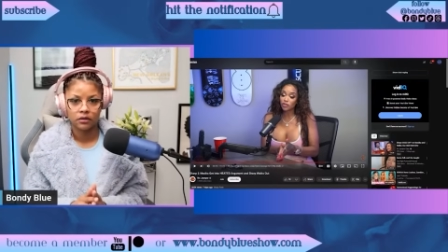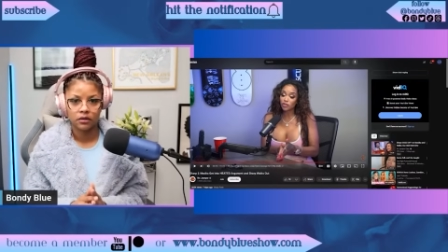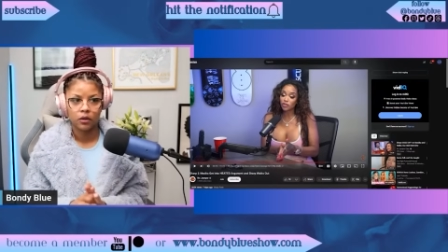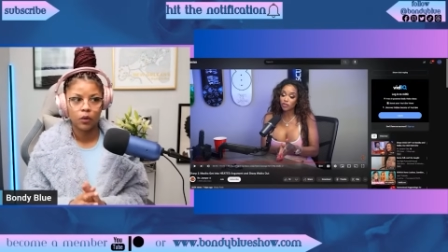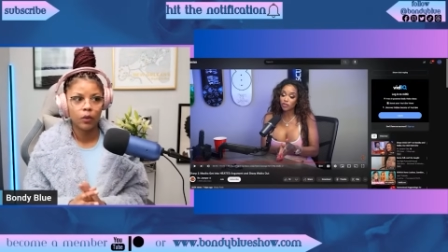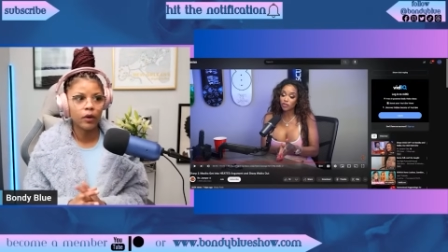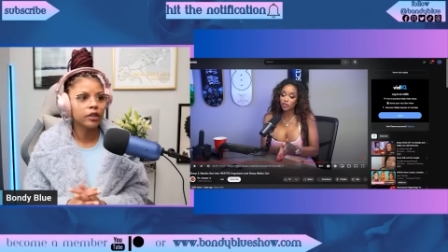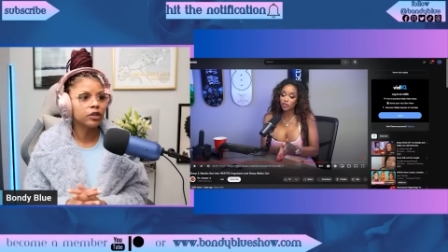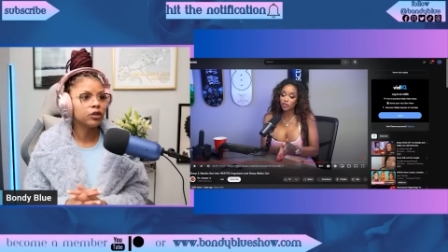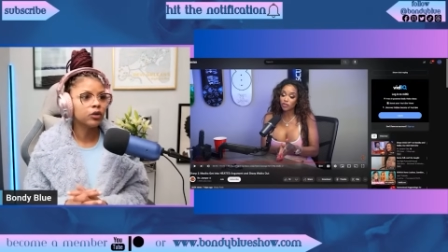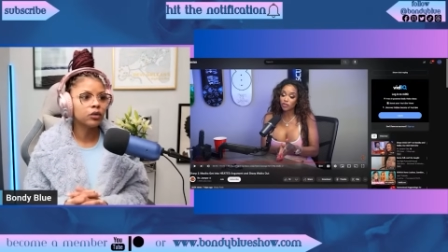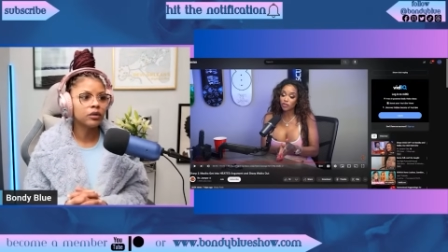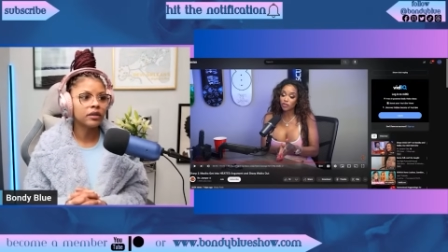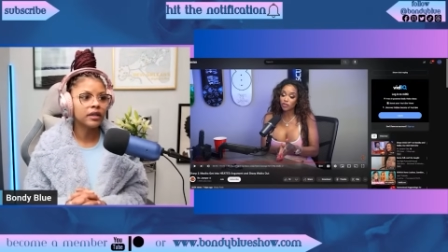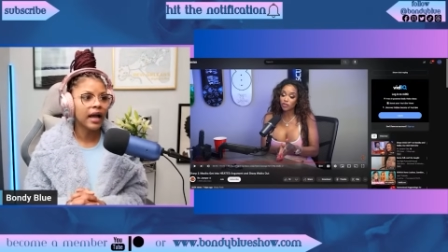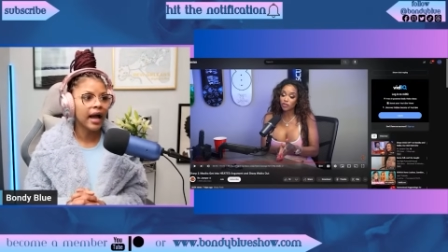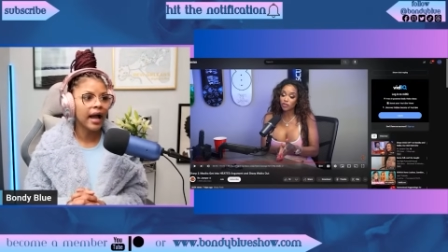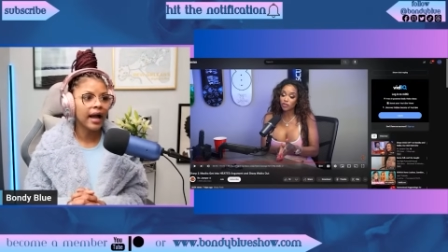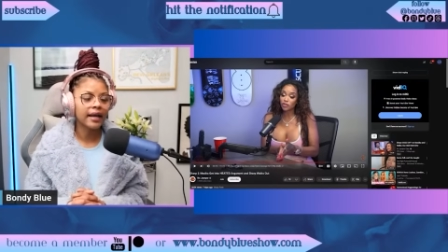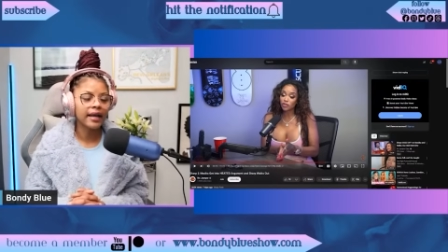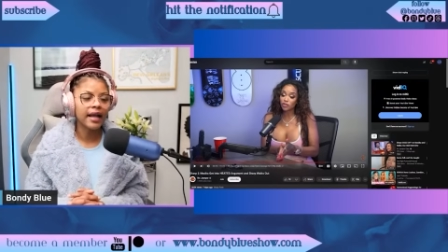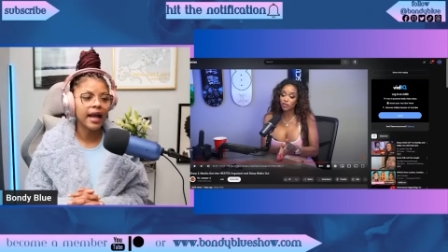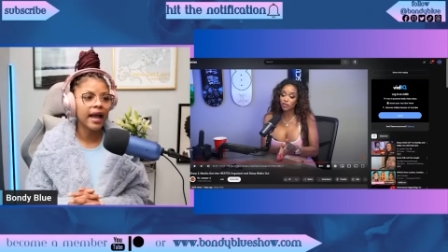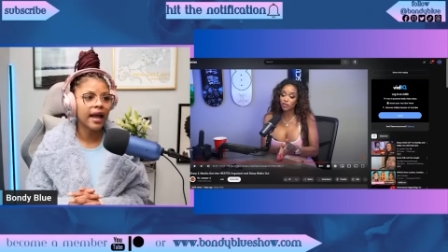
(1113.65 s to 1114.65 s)
We do
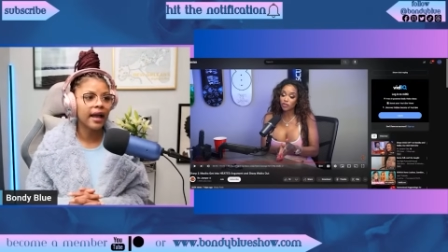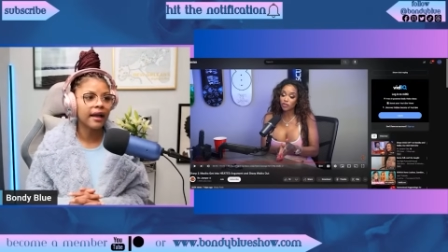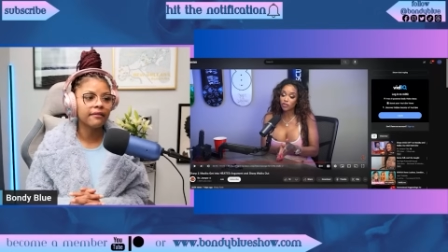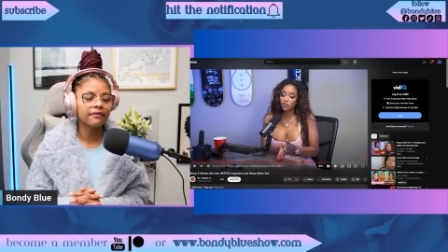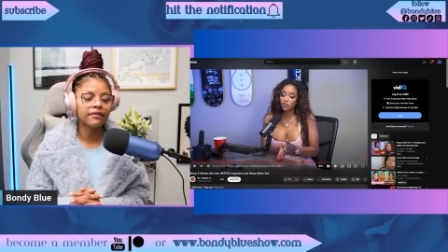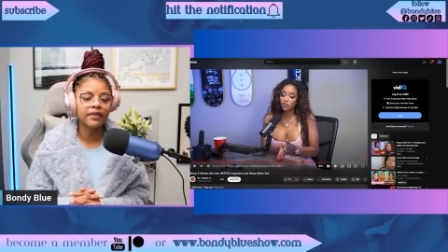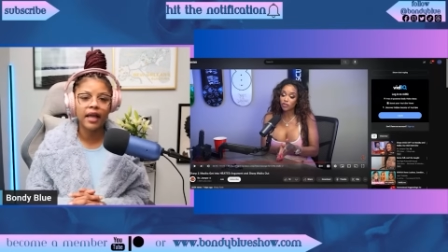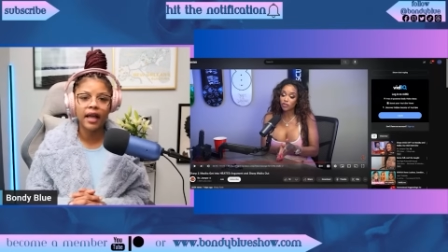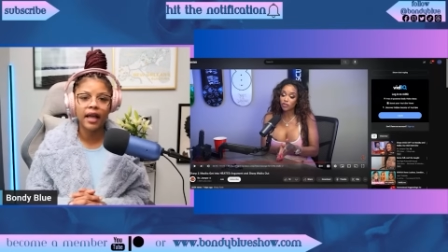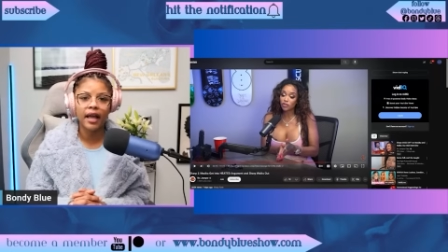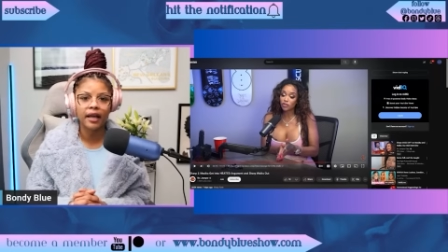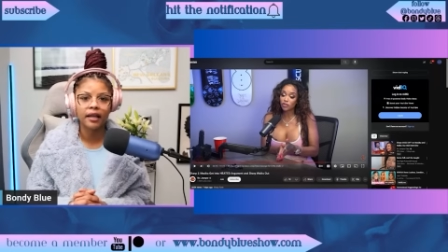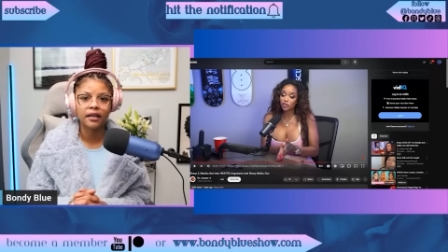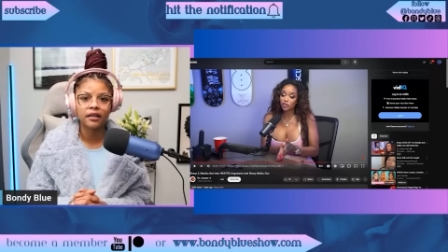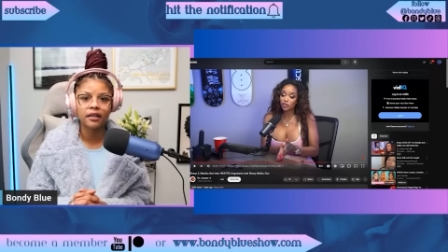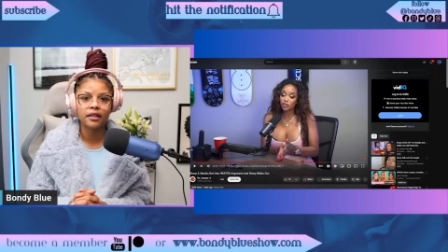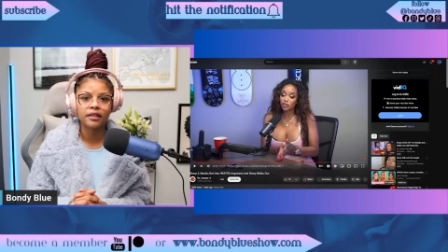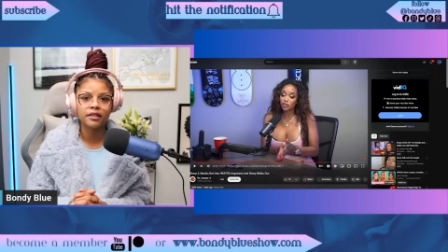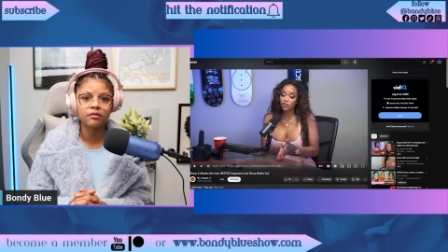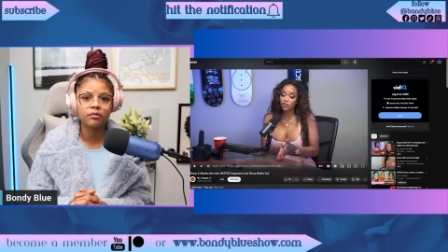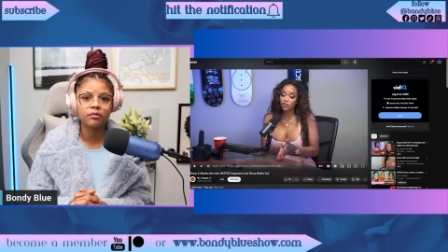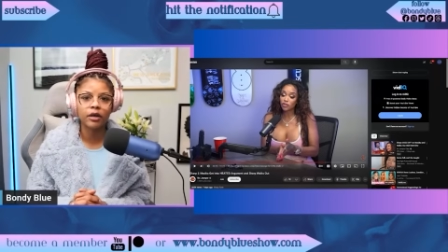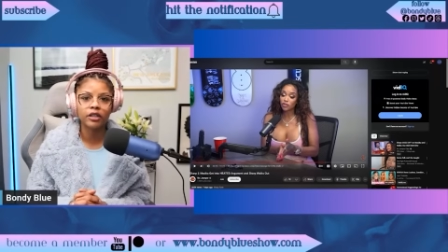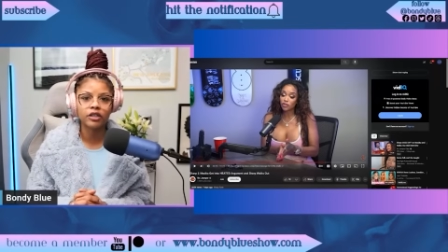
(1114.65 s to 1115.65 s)
not have that
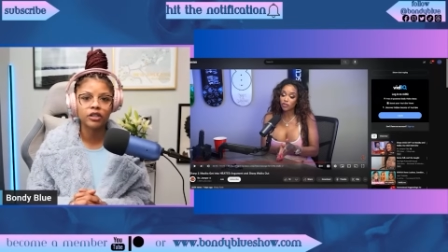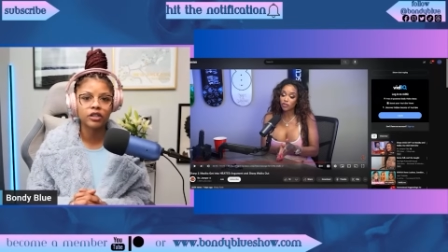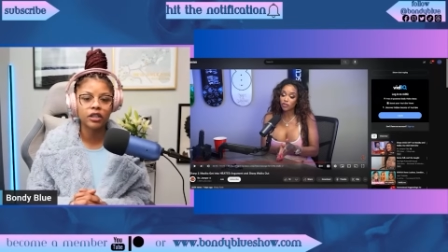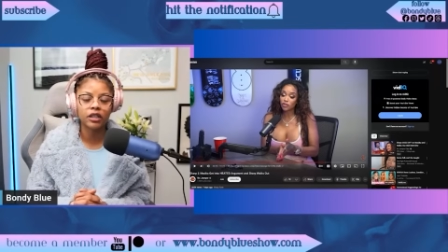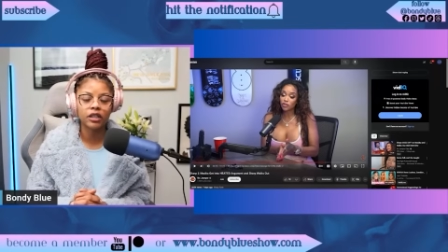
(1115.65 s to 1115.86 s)
as much